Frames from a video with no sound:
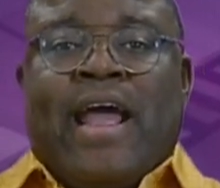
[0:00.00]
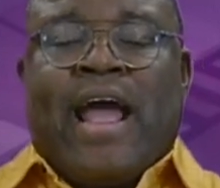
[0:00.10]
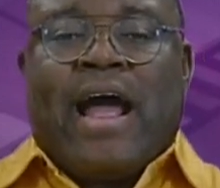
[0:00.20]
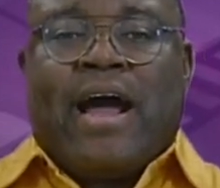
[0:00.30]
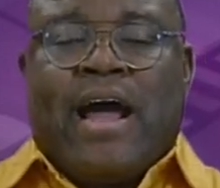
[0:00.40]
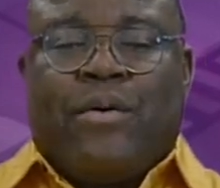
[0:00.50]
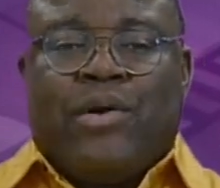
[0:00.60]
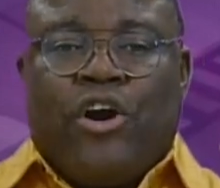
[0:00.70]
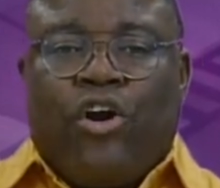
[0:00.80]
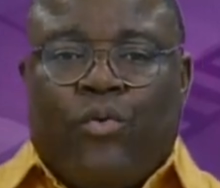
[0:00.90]

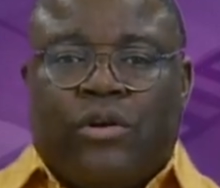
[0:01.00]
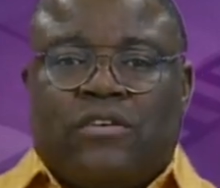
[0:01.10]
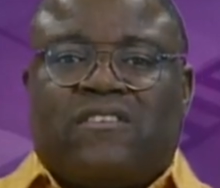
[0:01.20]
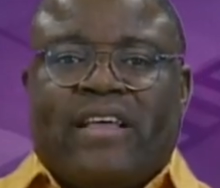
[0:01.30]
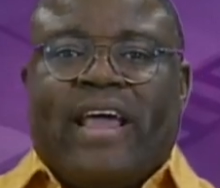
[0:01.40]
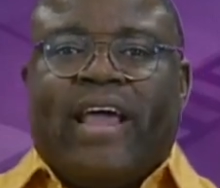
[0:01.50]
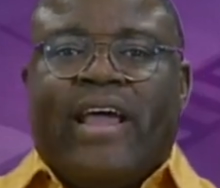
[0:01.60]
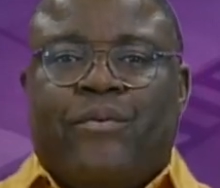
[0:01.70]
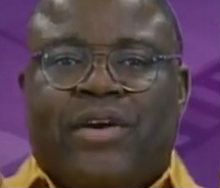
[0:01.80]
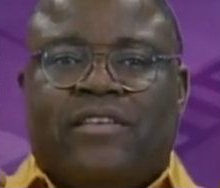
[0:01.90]
we all want to say
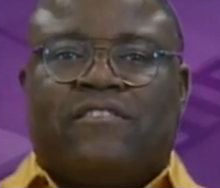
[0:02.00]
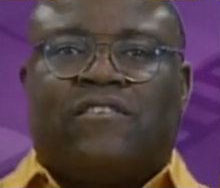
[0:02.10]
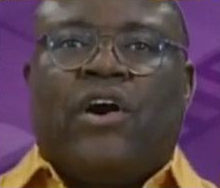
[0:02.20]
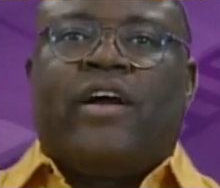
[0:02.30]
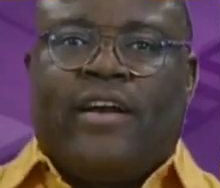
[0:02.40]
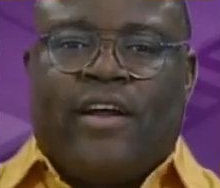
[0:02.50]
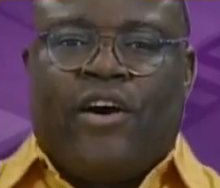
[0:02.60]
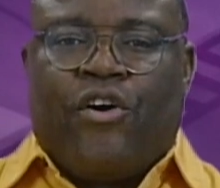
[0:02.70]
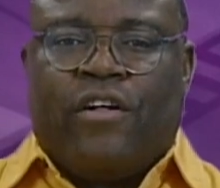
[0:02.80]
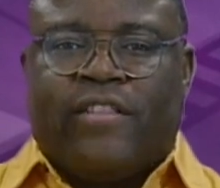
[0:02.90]
we return
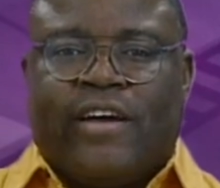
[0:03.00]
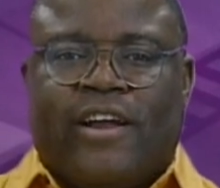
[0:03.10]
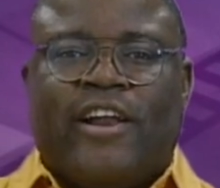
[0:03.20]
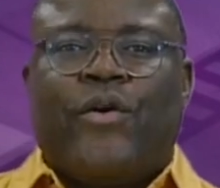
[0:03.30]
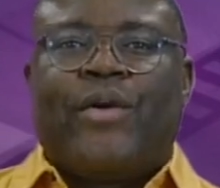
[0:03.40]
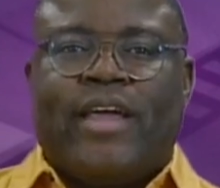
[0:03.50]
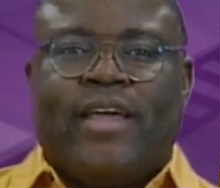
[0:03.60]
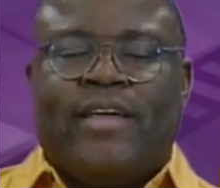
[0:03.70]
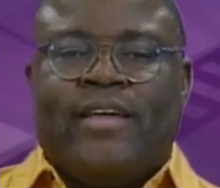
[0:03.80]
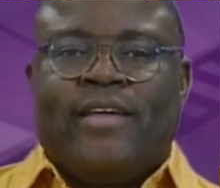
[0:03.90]
all the glory
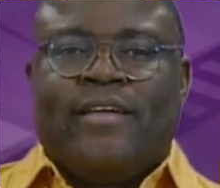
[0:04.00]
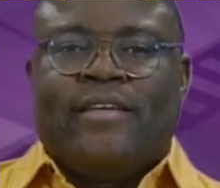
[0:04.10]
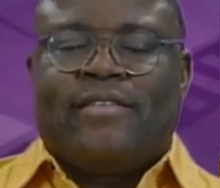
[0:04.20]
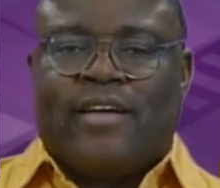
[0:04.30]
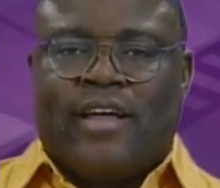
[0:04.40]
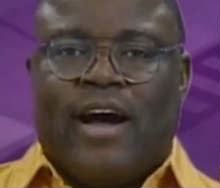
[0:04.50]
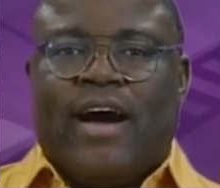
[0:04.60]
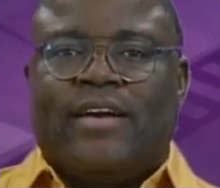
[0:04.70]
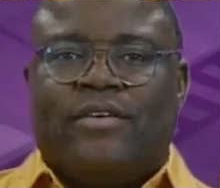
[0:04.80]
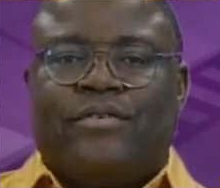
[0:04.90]
to
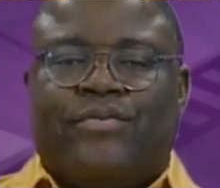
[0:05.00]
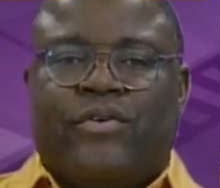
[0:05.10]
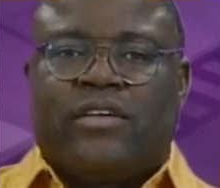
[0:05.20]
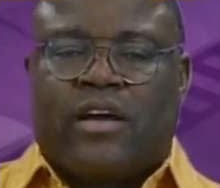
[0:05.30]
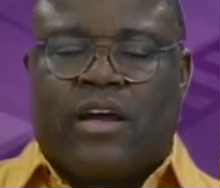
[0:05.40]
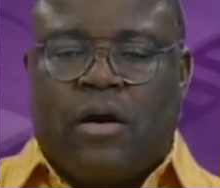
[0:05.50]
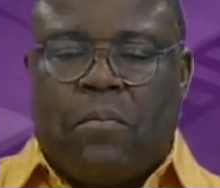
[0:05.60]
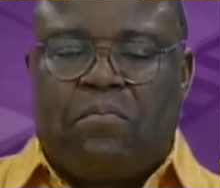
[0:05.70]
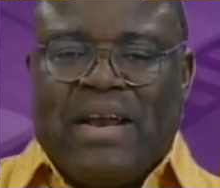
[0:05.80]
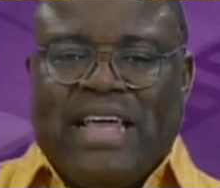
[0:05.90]
God for the
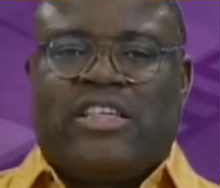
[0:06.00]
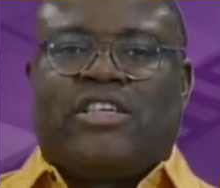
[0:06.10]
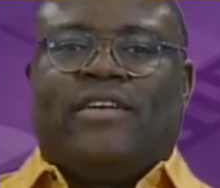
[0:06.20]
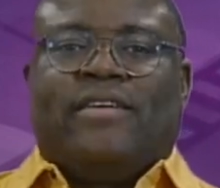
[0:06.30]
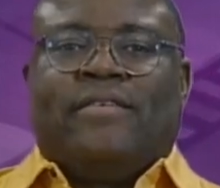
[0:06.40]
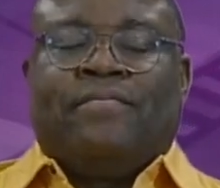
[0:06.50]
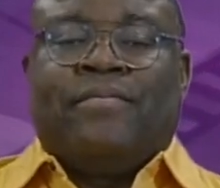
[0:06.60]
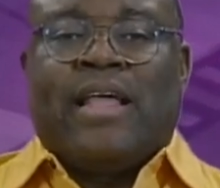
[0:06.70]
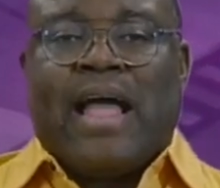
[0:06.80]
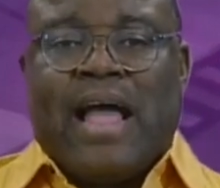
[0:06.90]
completion
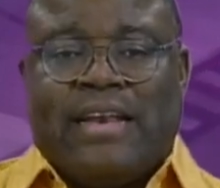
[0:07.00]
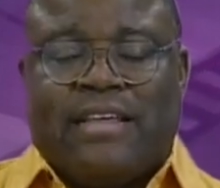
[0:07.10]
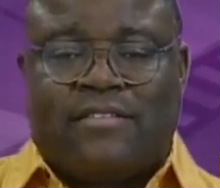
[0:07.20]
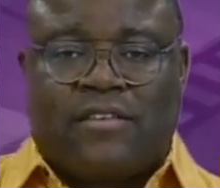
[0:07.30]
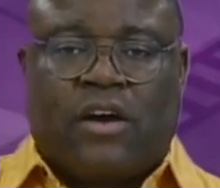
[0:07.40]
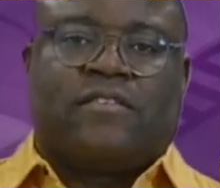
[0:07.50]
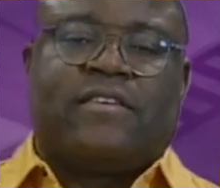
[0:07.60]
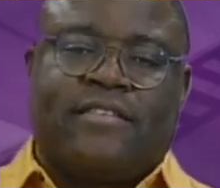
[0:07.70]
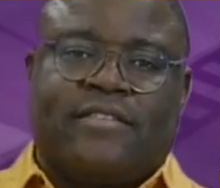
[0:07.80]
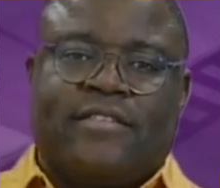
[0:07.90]
and the
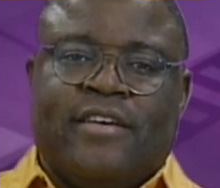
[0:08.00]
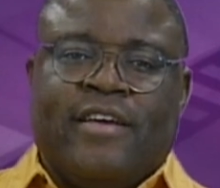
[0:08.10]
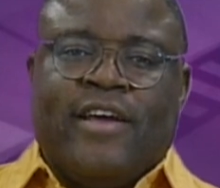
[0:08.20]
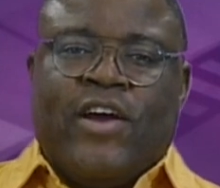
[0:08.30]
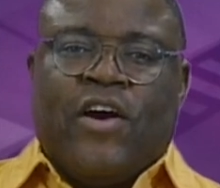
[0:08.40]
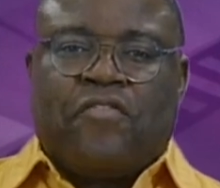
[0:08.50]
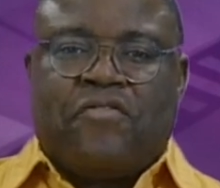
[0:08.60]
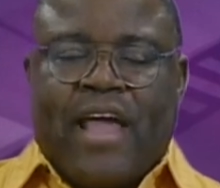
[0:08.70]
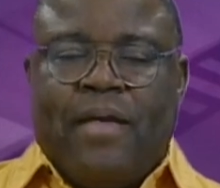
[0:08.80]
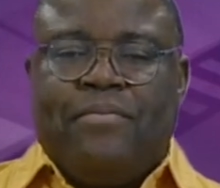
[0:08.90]
success of
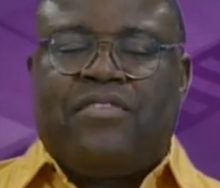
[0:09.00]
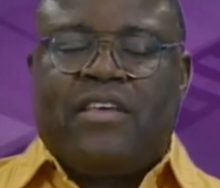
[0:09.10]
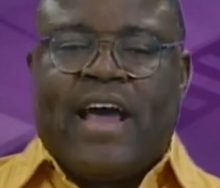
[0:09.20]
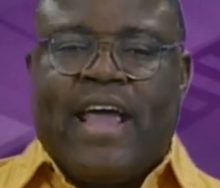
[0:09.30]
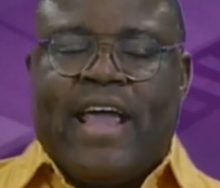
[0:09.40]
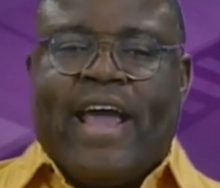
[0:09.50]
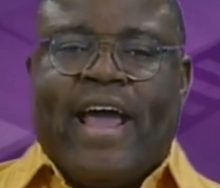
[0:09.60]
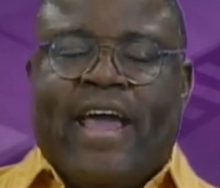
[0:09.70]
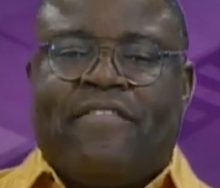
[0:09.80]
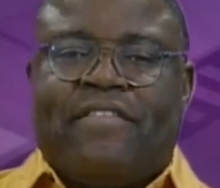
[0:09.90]
MCI
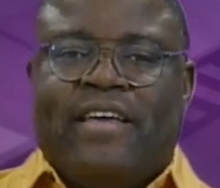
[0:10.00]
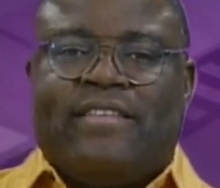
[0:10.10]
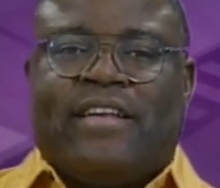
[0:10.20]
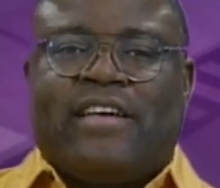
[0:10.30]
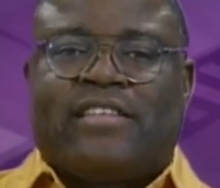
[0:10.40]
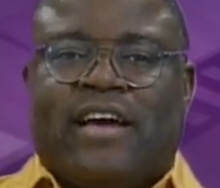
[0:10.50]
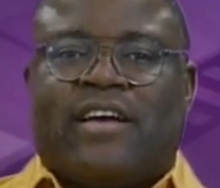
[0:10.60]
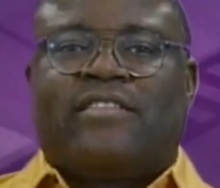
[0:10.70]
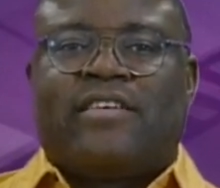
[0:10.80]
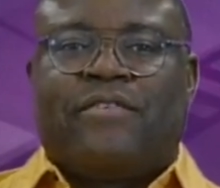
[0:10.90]
EIF International
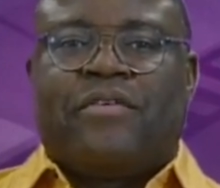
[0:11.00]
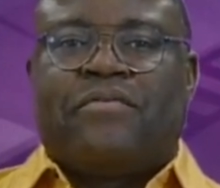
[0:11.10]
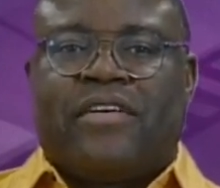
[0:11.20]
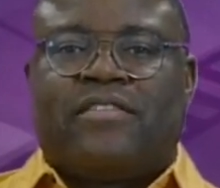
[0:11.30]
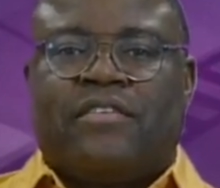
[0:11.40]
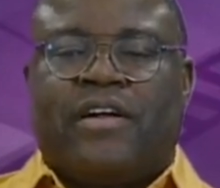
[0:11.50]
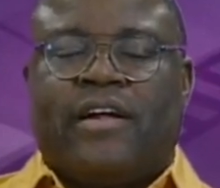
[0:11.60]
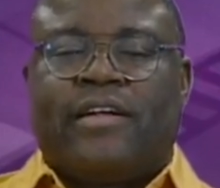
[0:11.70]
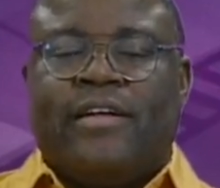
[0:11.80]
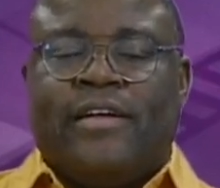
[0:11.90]
Christian Film
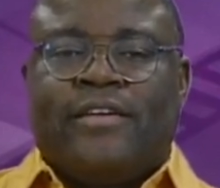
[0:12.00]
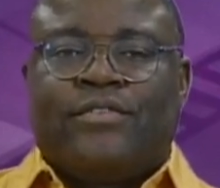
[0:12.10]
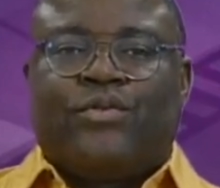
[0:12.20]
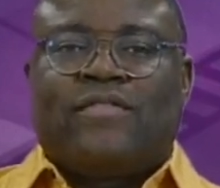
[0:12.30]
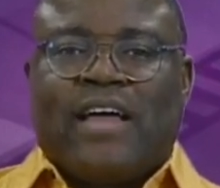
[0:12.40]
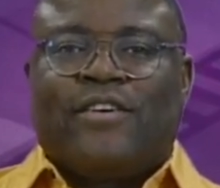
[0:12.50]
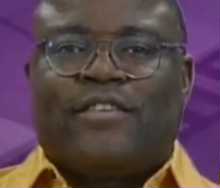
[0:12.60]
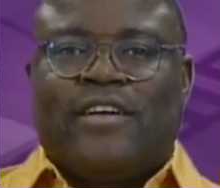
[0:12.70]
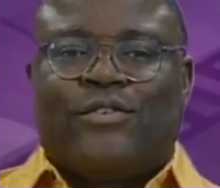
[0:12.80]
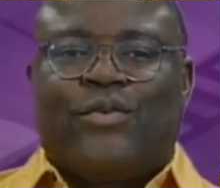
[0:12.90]
Festival
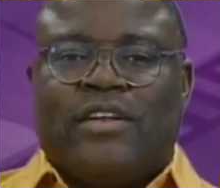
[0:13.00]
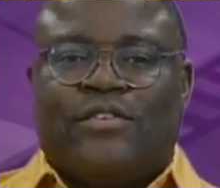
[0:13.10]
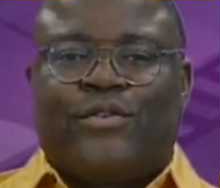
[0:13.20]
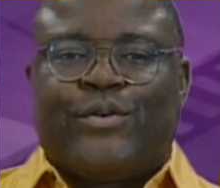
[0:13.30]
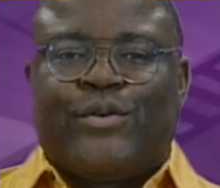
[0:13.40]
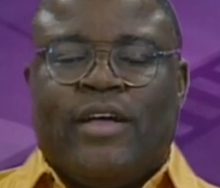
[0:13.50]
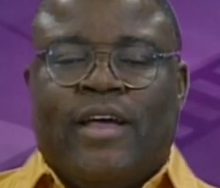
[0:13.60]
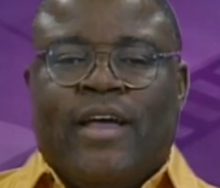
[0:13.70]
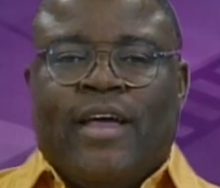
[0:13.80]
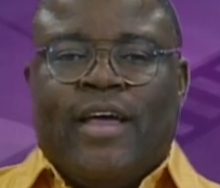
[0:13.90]
2022.
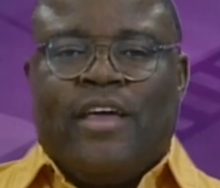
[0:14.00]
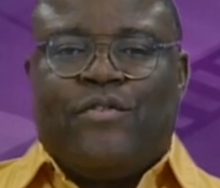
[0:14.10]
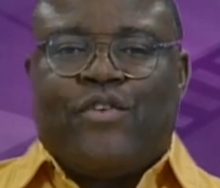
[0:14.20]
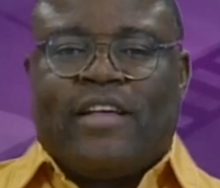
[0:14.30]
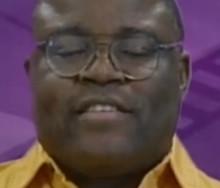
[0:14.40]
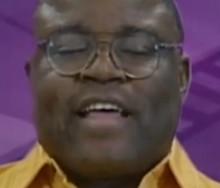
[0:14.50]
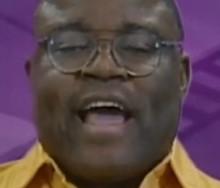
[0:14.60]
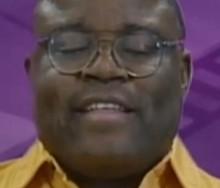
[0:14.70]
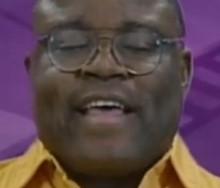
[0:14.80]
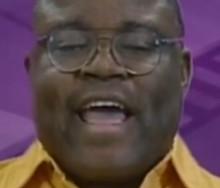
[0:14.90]
If you're
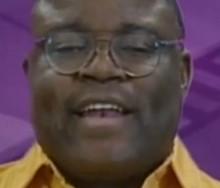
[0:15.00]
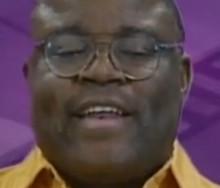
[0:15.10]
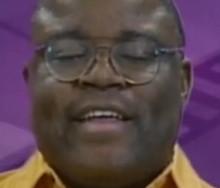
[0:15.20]
excited,